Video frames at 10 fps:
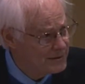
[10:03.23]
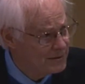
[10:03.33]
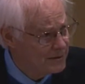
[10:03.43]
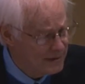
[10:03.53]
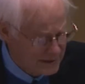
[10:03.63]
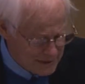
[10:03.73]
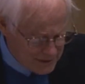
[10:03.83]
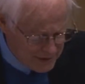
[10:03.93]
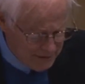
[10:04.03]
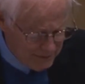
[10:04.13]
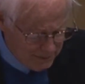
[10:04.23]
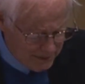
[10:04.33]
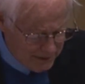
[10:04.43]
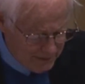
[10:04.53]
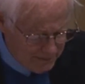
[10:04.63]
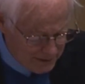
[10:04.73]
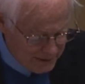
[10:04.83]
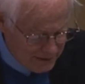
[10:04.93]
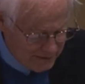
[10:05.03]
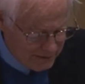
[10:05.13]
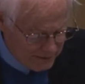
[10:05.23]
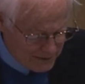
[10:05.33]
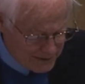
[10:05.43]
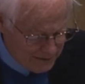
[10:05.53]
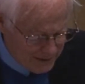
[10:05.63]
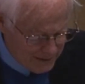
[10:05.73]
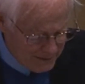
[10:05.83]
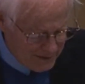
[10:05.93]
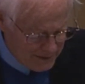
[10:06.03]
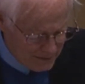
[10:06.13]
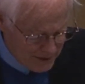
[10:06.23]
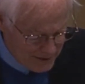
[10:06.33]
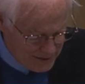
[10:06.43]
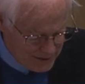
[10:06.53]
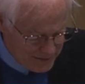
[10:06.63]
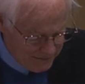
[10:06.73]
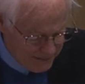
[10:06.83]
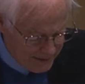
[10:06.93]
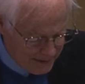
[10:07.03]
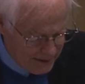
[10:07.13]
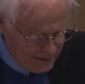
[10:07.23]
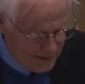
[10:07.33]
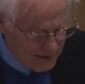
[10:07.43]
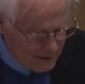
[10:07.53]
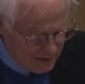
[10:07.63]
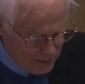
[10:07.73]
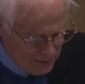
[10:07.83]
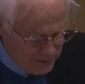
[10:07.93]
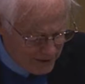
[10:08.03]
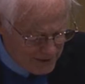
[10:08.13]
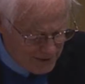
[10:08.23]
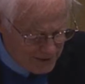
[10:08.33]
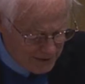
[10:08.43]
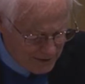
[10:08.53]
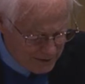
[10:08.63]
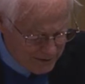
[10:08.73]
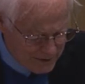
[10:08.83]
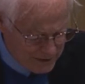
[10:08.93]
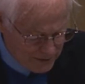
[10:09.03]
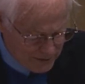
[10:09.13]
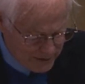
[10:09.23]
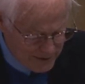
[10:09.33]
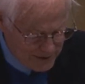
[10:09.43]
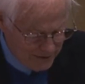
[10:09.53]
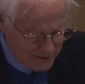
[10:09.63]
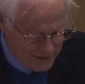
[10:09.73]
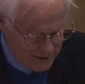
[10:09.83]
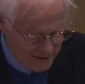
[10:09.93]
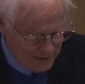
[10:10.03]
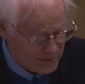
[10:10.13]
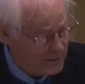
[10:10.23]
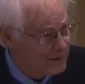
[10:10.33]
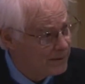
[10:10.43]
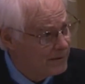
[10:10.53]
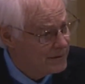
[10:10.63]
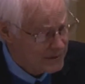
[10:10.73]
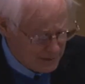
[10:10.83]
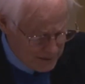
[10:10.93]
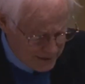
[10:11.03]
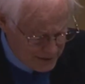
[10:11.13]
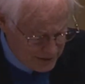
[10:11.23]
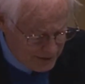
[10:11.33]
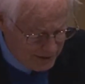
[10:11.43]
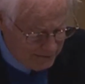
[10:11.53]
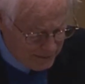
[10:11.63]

could conceivably believe the First Amendment addresses. A corporation is an artificial creation of the state, which in turn is a creation of the